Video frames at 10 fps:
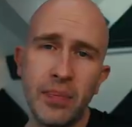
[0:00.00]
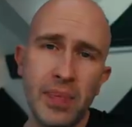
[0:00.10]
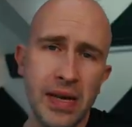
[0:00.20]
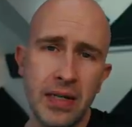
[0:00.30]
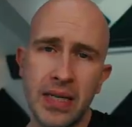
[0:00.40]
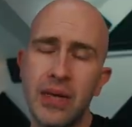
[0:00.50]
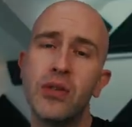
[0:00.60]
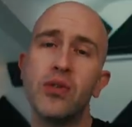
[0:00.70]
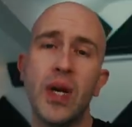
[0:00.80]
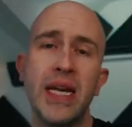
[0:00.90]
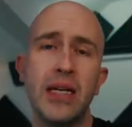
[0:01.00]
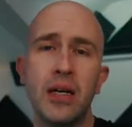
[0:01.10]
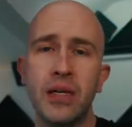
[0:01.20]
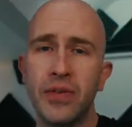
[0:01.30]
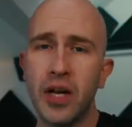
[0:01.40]
a bank account or any
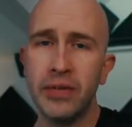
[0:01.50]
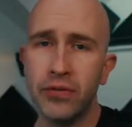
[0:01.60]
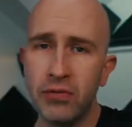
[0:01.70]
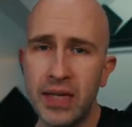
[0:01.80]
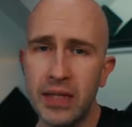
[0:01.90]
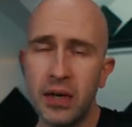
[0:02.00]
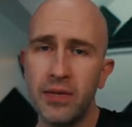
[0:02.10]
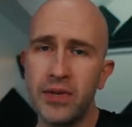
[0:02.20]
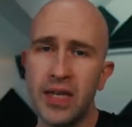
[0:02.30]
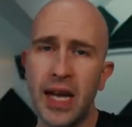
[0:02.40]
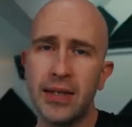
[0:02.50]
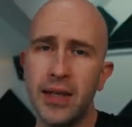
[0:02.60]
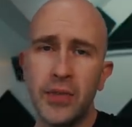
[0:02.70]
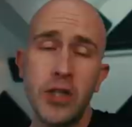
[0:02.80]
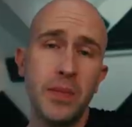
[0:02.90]
kind of line of credit after that,
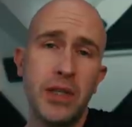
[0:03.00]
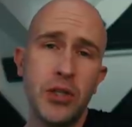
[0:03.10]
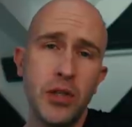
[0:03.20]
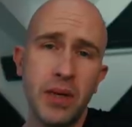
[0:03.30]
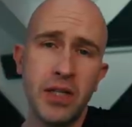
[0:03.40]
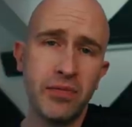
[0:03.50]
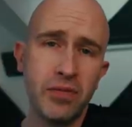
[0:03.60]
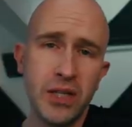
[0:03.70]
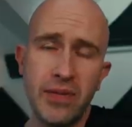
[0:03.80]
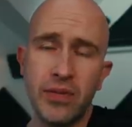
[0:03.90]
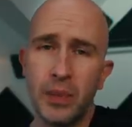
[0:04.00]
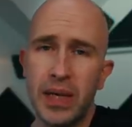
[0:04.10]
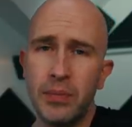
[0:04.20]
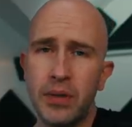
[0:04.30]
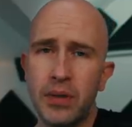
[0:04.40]
just because you might have received a
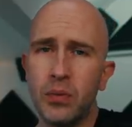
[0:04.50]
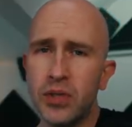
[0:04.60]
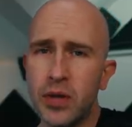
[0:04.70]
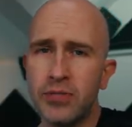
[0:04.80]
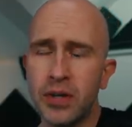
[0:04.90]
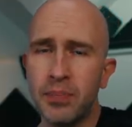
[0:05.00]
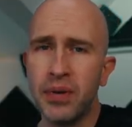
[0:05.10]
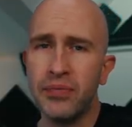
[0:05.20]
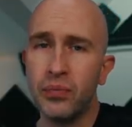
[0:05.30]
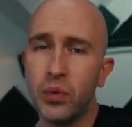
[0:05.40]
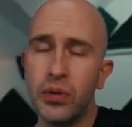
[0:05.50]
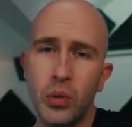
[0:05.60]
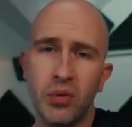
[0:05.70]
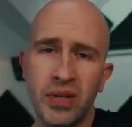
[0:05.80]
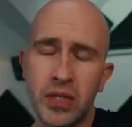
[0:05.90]
payment that was over and above what
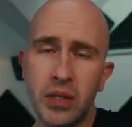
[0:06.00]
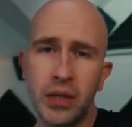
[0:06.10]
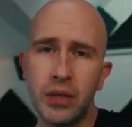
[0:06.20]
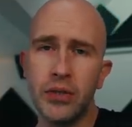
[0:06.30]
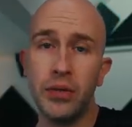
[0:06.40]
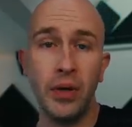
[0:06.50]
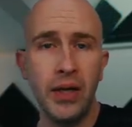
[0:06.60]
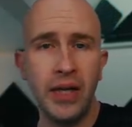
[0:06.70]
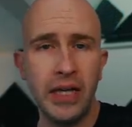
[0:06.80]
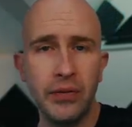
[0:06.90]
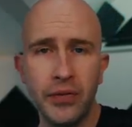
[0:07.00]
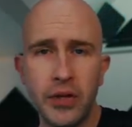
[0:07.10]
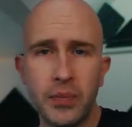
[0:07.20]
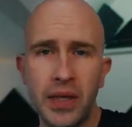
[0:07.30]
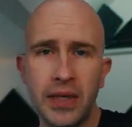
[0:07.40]
you were entitled to in the
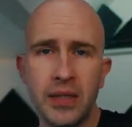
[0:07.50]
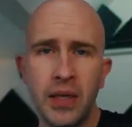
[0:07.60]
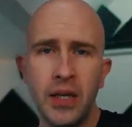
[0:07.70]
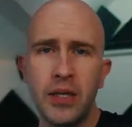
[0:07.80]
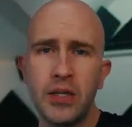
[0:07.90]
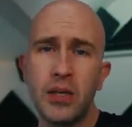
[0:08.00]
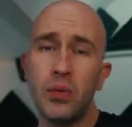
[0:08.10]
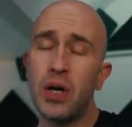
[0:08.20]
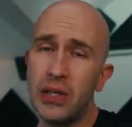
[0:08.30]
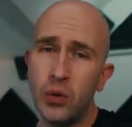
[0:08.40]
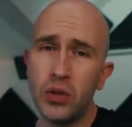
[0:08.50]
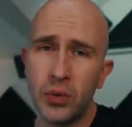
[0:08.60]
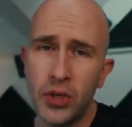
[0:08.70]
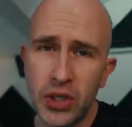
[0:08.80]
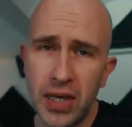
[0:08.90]
first place. So I thought I
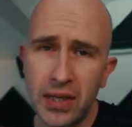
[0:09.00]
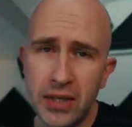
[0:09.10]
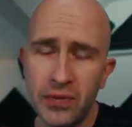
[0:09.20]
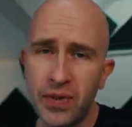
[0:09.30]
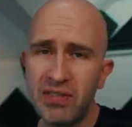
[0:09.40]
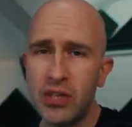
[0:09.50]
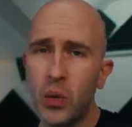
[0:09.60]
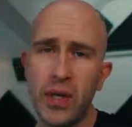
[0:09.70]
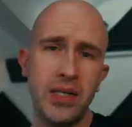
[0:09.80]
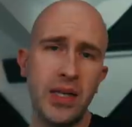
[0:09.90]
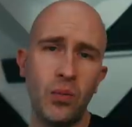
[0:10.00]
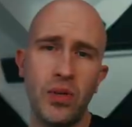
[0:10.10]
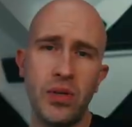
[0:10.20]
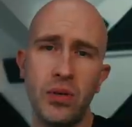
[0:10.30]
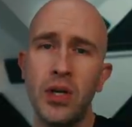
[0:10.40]
would share this very quick tip
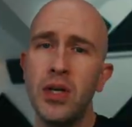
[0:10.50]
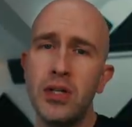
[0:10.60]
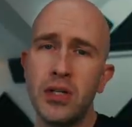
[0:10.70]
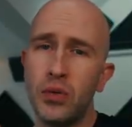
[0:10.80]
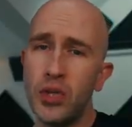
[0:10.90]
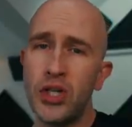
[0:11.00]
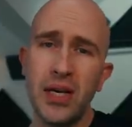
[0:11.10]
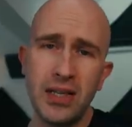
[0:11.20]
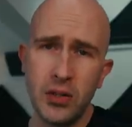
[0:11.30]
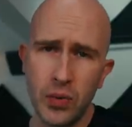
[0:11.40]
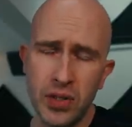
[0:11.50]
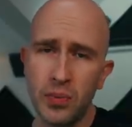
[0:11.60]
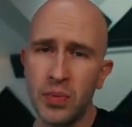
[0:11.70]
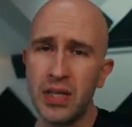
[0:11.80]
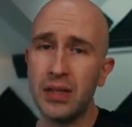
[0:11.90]
with you. So share this with
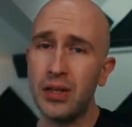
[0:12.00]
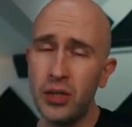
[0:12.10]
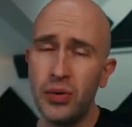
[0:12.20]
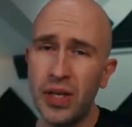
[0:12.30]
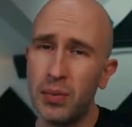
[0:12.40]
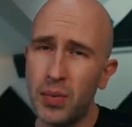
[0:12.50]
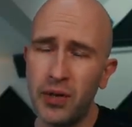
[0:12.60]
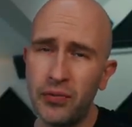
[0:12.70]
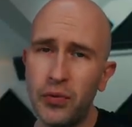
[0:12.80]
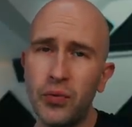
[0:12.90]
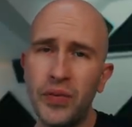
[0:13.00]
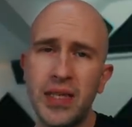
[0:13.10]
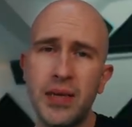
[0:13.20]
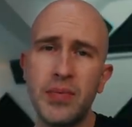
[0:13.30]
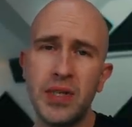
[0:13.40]
somebody that you think might fall
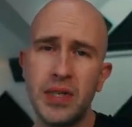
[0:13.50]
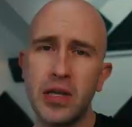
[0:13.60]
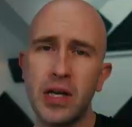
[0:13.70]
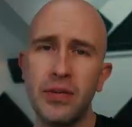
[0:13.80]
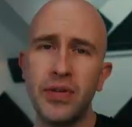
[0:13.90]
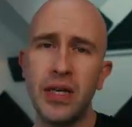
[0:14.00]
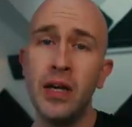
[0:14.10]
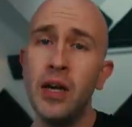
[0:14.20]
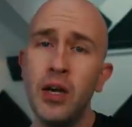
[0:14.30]
victim to this kind of thing,